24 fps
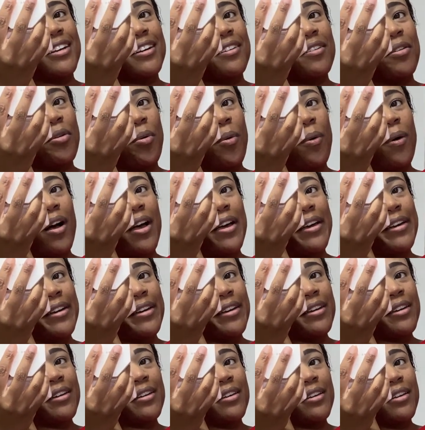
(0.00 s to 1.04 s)

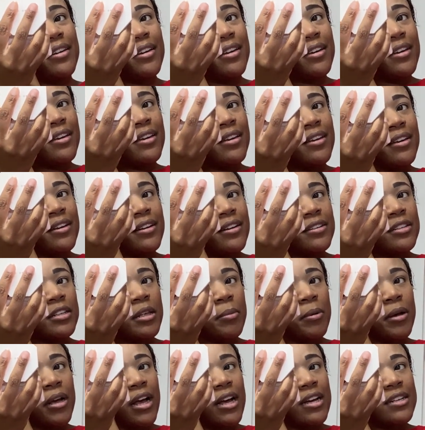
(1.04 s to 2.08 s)
quiet because I'm
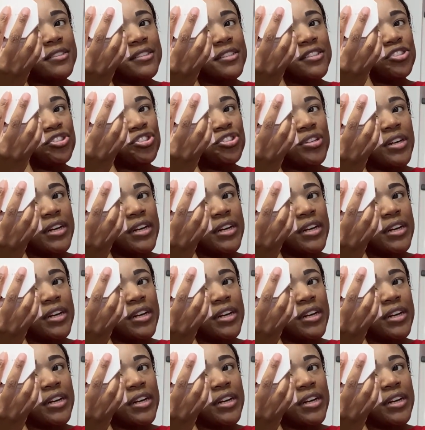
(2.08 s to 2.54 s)
concentrating.